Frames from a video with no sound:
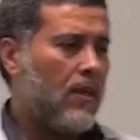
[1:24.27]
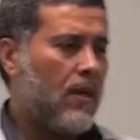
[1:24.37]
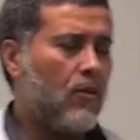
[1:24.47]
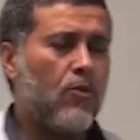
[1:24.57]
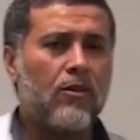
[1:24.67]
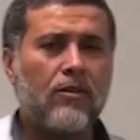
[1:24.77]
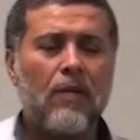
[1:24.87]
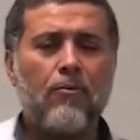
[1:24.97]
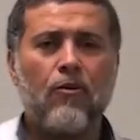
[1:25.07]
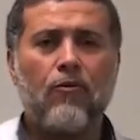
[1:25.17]
Another
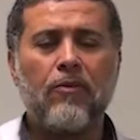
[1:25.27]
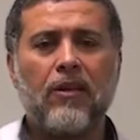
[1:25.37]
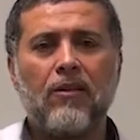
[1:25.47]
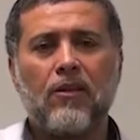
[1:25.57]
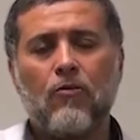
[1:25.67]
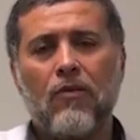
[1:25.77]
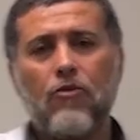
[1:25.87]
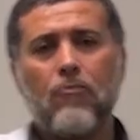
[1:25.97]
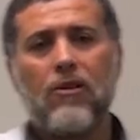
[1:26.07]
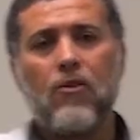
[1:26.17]
type of mechanical wave
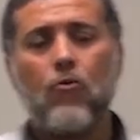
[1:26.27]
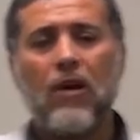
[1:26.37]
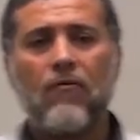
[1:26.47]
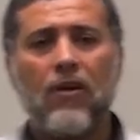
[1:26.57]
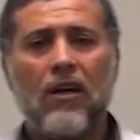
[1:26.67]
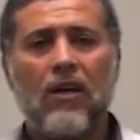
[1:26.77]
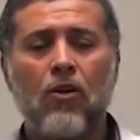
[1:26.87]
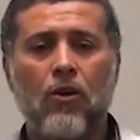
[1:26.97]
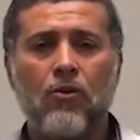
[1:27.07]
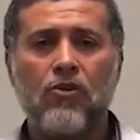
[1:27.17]
will be the wave
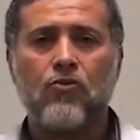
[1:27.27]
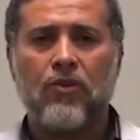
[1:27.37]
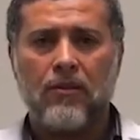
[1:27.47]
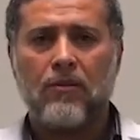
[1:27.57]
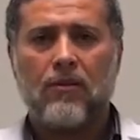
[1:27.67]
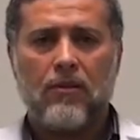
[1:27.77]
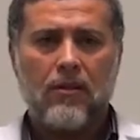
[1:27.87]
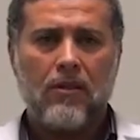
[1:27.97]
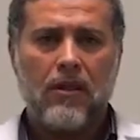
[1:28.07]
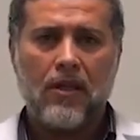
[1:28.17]
on a string,
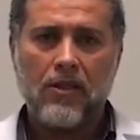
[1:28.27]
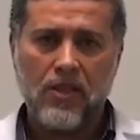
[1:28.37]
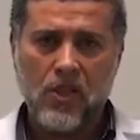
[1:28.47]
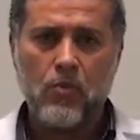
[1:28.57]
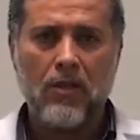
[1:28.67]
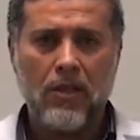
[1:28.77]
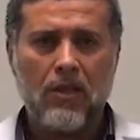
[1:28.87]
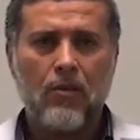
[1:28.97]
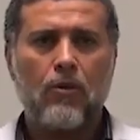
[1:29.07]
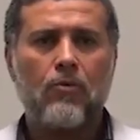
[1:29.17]
and this is we
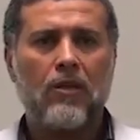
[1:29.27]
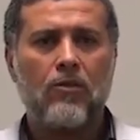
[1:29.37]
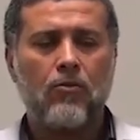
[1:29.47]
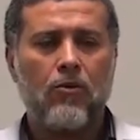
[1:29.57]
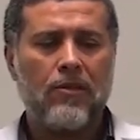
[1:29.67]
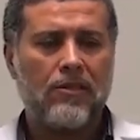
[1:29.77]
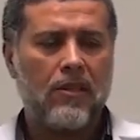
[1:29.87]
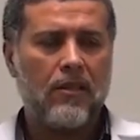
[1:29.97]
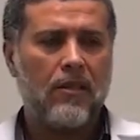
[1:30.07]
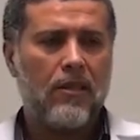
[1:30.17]
will
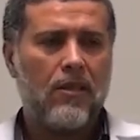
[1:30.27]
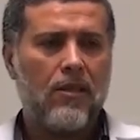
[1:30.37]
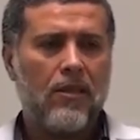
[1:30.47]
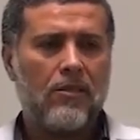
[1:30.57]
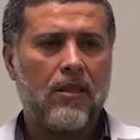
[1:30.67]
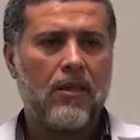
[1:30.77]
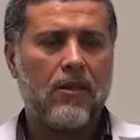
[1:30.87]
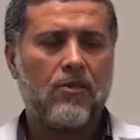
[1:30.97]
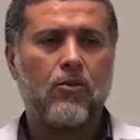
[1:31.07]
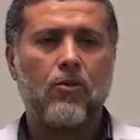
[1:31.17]
see this in
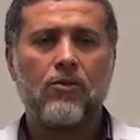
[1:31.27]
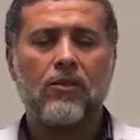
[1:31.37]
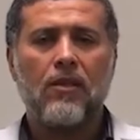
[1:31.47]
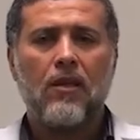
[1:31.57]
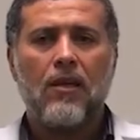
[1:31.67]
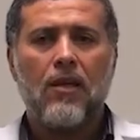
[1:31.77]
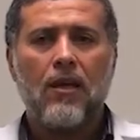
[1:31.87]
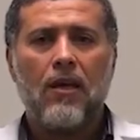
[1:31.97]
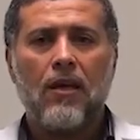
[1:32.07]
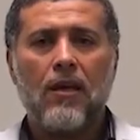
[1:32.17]
this course.
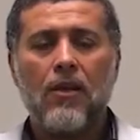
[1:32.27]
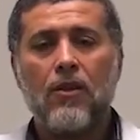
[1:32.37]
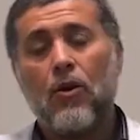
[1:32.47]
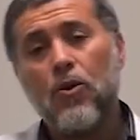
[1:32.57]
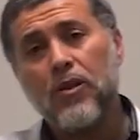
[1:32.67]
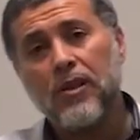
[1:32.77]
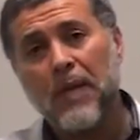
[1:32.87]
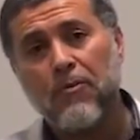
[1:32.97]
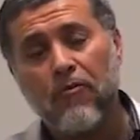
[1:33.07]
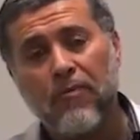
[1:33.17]
The other
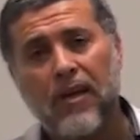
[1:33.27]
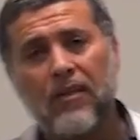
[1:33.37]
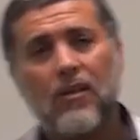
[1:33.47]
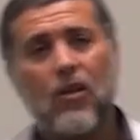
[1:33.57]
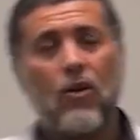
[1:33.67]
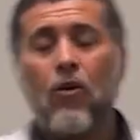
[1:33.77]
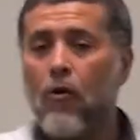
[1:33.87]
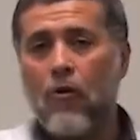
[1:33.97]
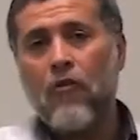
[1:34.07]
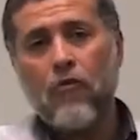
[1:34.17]
type of mechanical
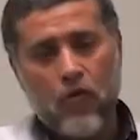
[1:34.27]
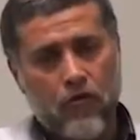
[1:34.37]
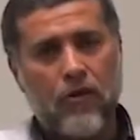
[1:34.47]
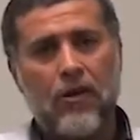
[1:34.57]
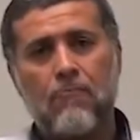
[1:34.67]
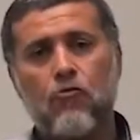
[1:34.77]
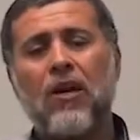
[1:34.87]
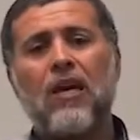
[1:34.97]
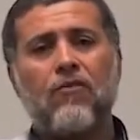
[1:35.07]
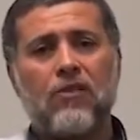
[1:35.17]
of
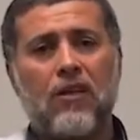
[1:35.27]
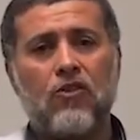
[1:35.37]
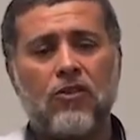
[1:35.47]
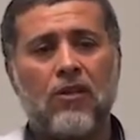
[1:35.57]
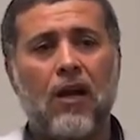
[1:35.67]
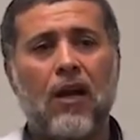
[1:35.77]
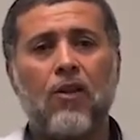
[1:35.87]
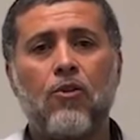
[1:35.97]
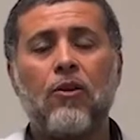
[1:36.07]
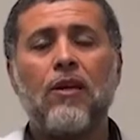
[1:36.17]
waves in general are
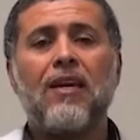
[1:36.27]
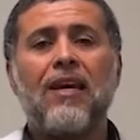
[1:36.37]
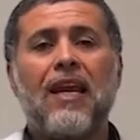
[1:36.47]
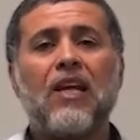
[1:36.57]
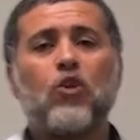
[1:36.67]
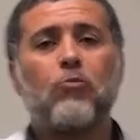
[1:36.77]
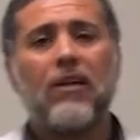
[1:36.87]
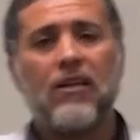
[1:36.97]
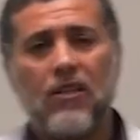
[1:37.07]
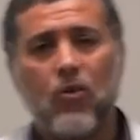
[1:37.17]
the
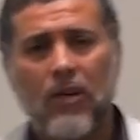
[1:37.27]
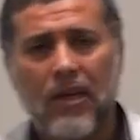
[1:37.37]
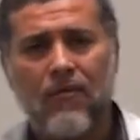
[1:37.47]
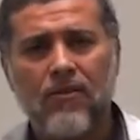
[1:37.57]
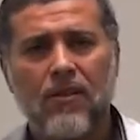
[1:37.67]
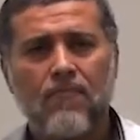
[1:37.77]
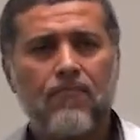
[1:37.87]
electromagnetic waves.